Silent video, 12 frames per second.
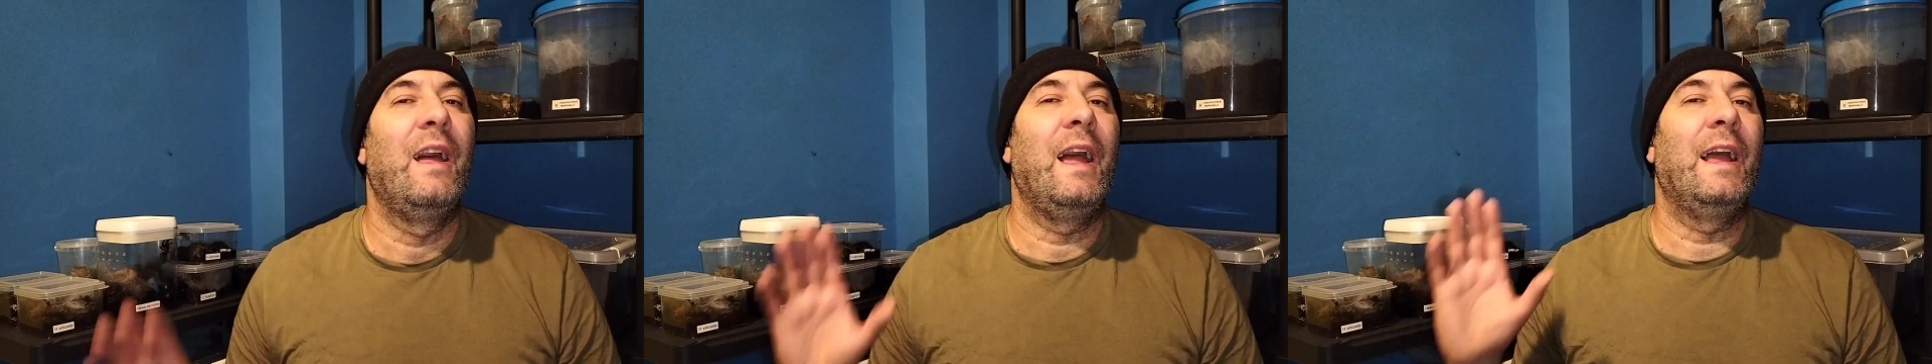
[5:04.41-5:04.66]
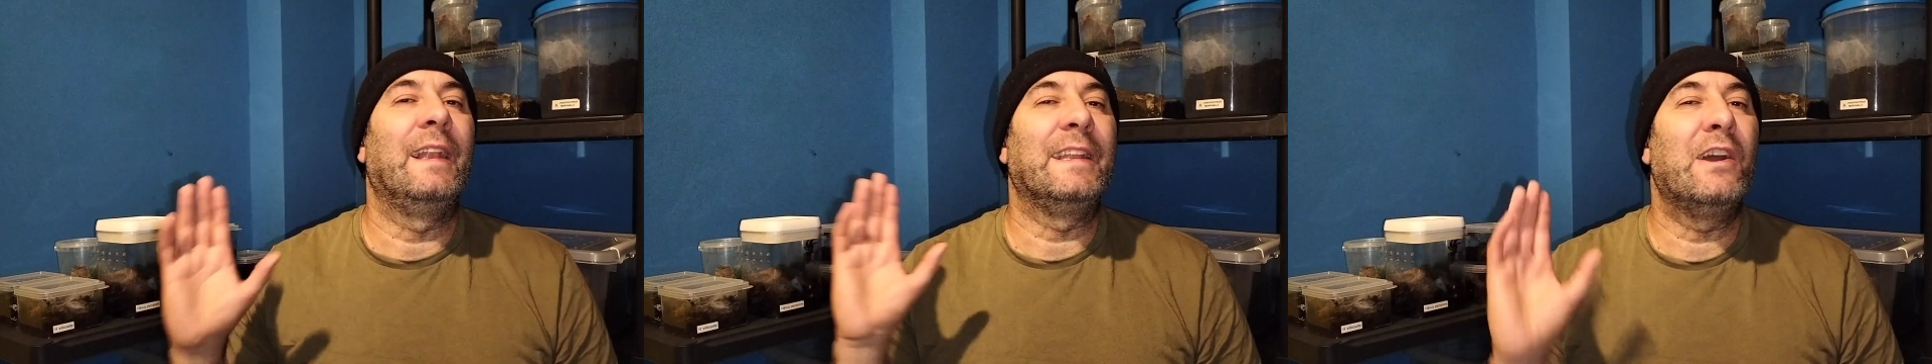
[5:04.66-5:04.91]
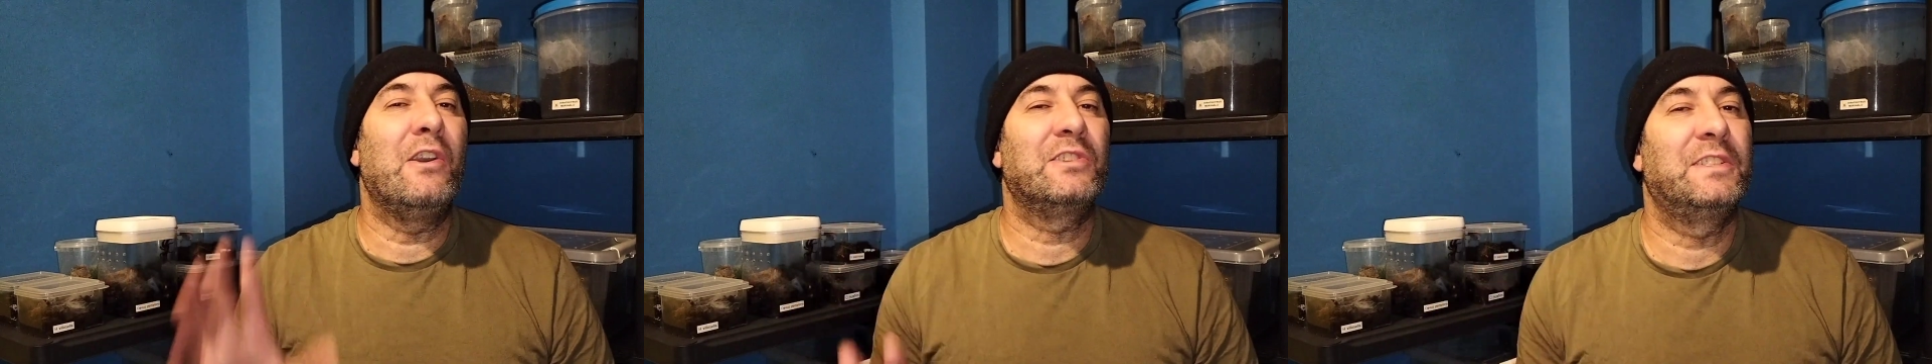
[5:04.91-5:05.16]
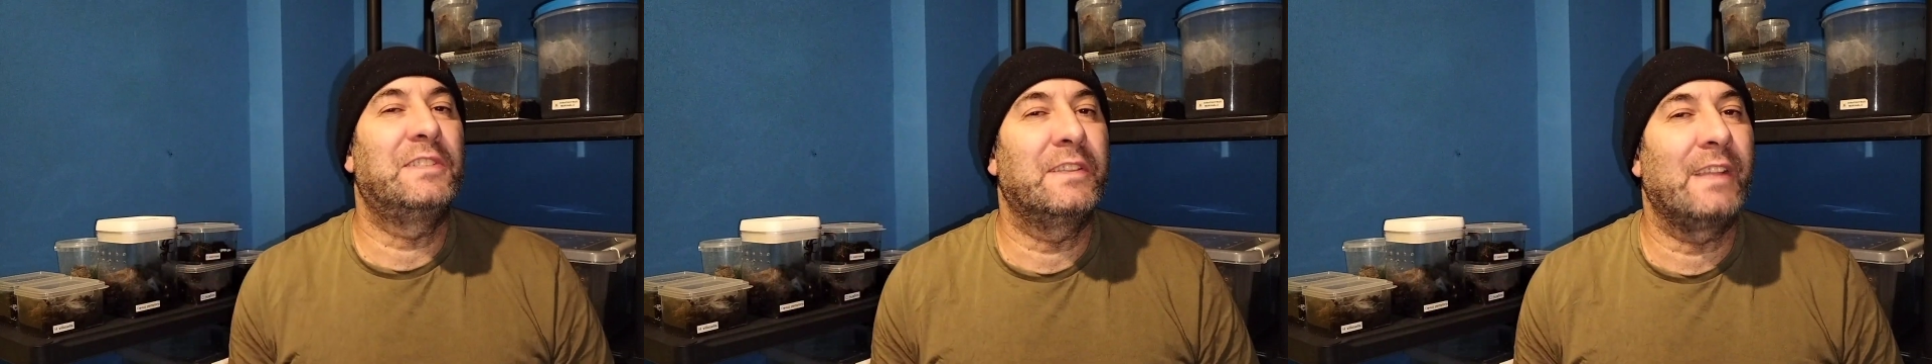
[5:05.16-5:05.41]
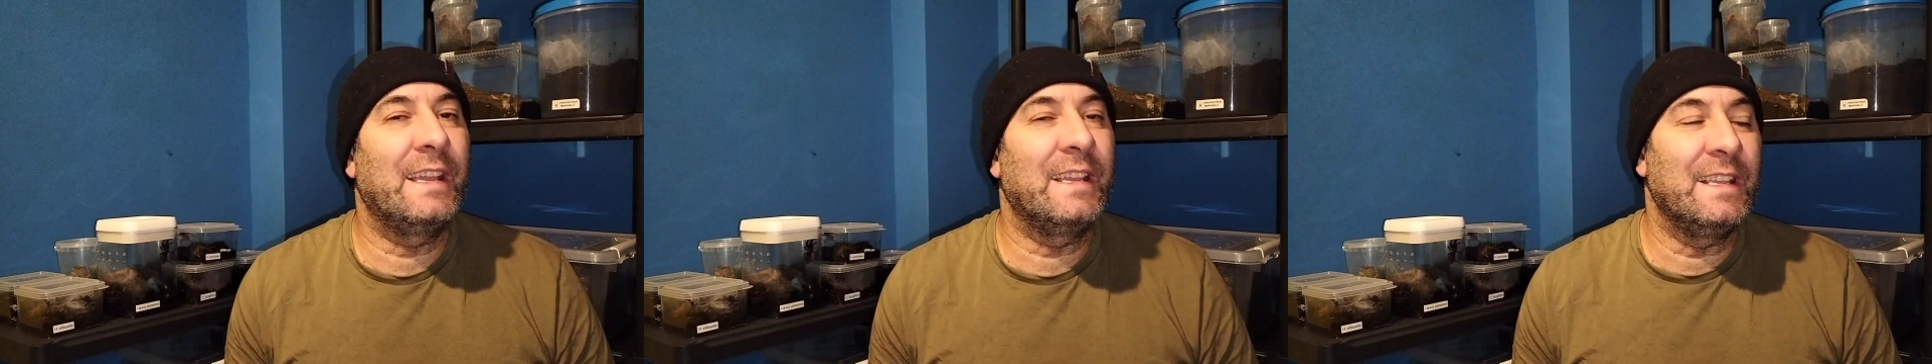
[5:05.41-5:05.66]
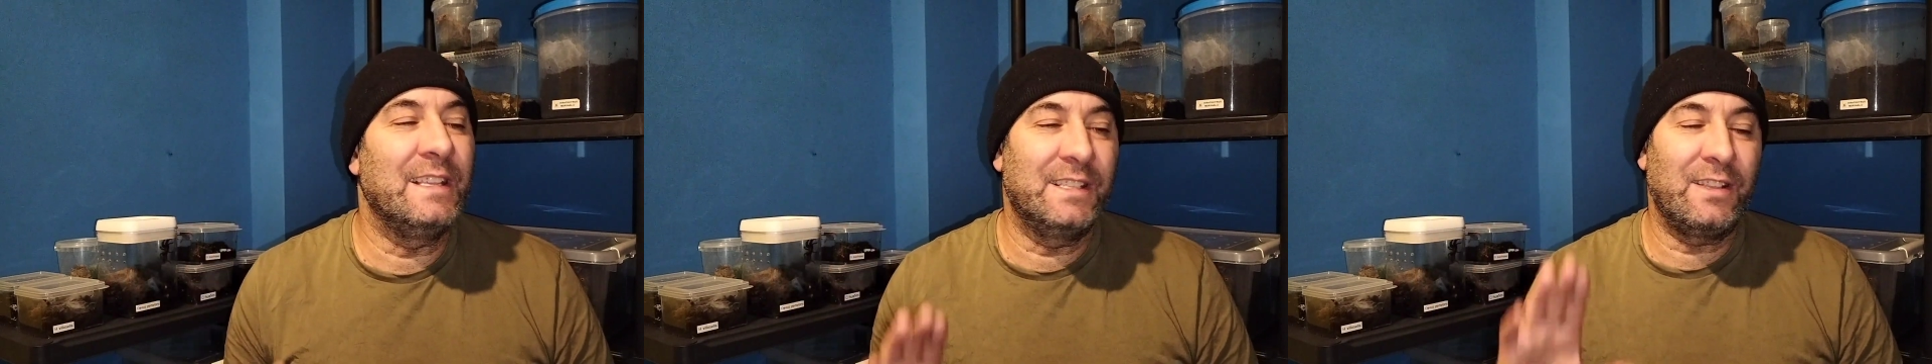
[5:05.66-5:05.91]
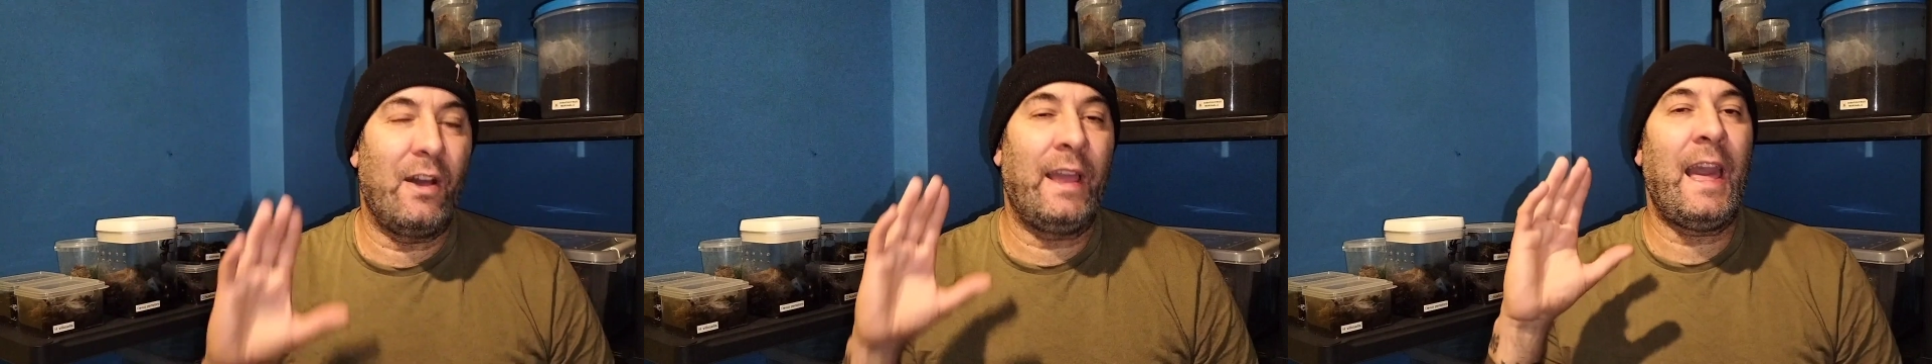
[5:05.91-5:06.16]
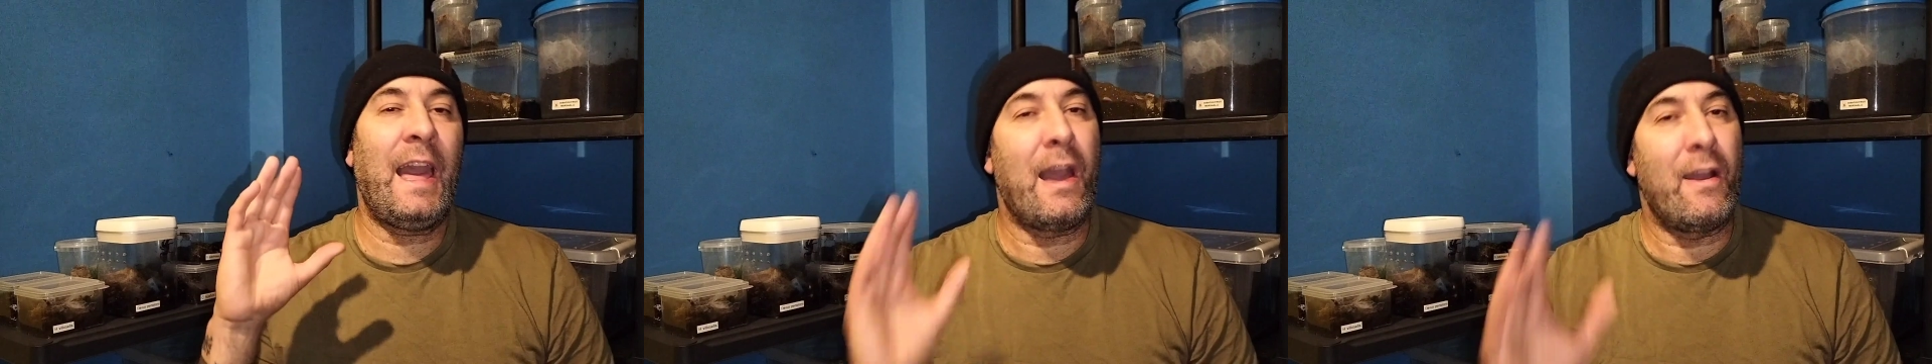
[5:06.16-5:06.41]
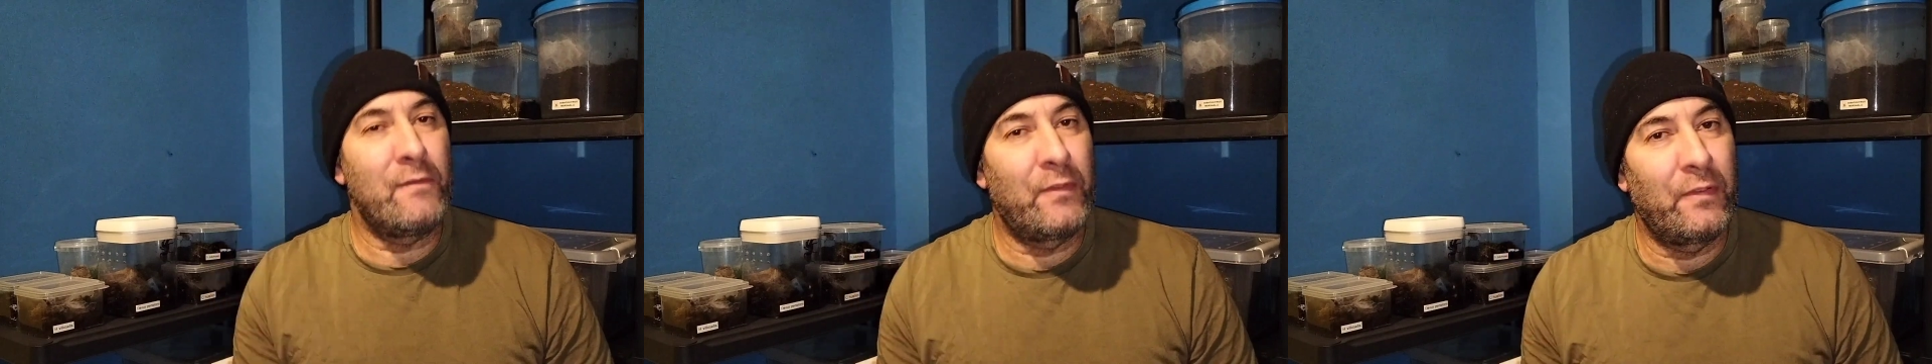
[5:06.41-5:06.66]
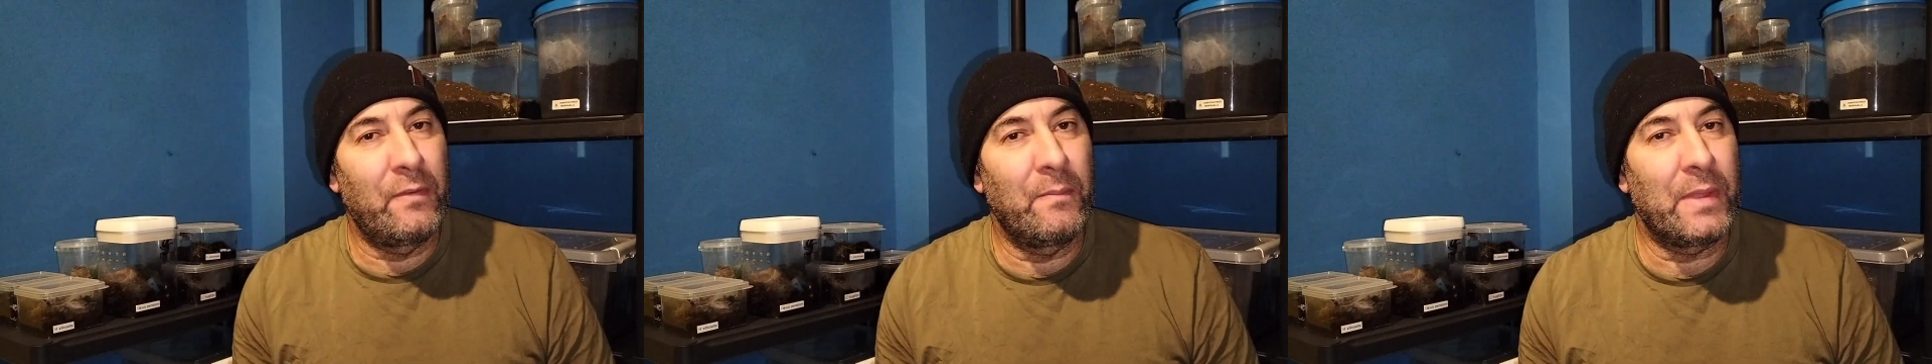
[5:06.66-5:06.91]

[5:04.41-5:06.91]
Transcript: and the answer to that is I have